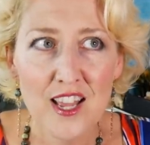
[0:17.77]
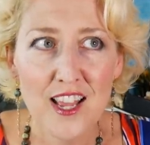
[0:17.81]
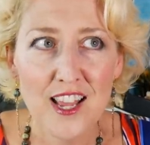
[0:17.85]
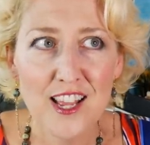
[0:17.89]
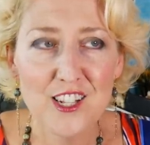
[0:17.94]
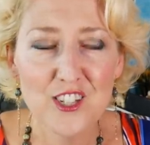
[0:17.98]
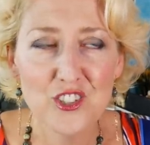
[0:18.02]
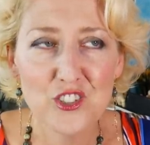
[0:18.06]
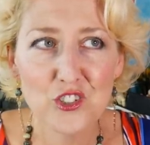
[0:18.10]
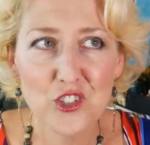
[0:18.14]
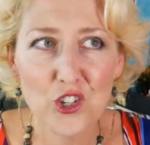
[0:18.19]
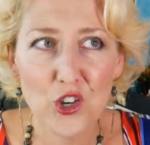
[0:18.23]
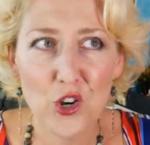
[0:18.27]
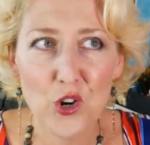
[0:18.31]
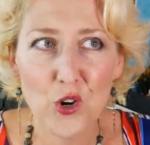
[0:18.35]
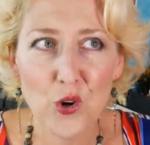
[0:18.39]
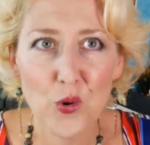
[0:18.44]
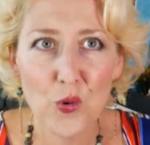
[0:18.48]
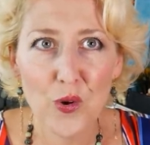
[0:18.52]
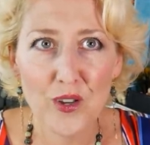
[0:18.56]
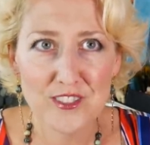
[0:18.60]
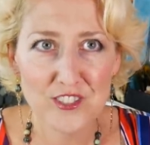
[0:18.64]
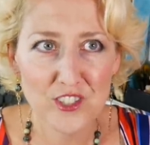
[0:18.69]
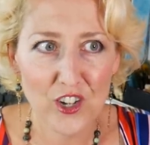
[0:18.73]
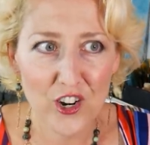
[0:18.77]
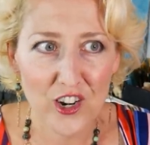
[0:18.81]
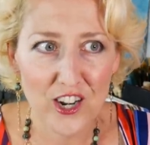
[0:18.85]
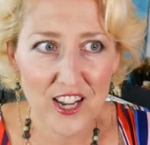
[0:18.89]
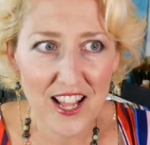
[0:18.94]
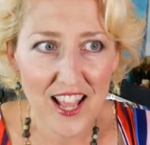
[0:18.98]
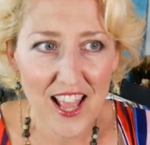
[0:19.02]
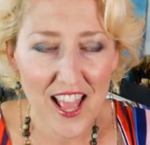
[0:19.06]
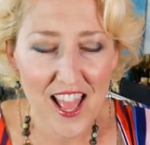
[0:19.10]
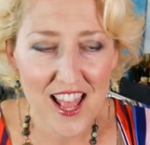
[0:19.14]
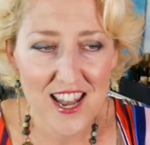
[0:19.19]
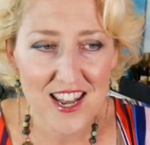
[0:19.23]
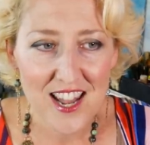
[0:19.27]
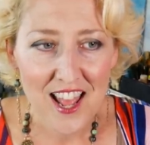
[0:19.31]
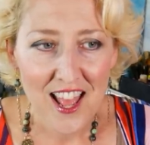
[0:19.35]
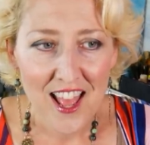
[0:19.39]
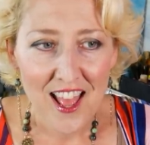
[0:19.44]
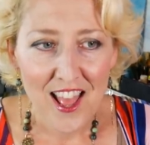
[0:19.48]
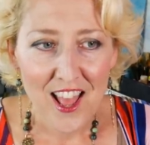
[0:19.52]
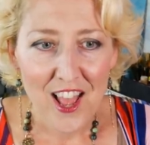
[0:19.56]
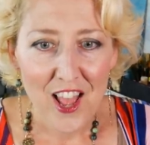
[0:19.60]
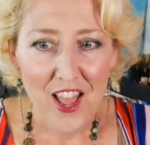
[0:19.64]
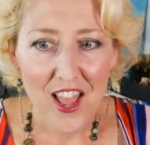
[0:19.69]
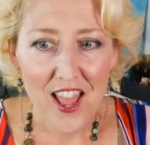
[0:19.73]
And so I started again,
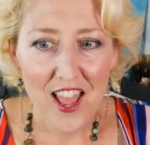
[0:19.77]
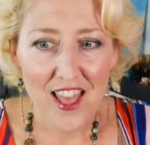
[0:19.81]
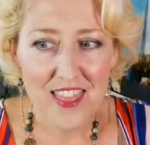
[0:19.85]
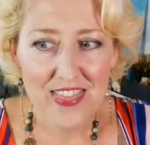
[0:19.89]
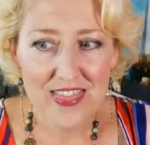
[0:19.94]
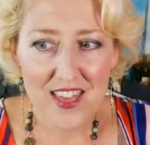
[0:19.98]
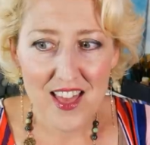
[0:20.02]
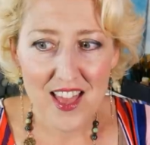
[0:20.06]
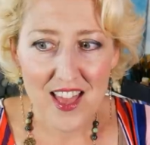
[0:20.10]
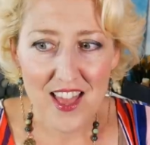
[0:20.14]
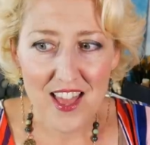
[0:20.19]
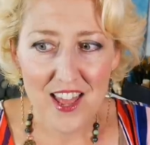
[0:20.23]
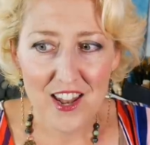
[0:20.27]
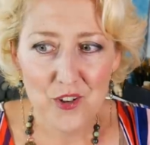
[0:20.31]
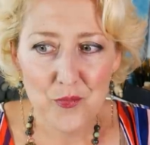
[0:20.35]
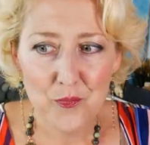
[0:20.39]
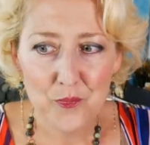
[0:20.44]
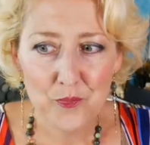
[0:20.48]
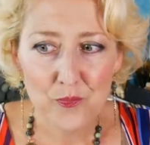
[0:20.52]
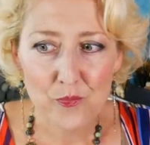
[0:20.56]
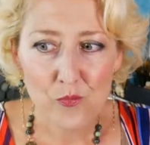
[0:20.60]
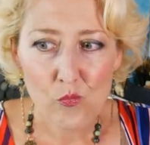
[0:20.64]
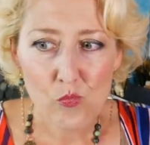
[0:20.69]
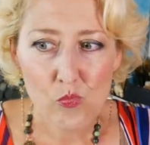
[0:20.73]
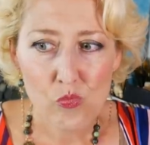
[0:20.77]
and then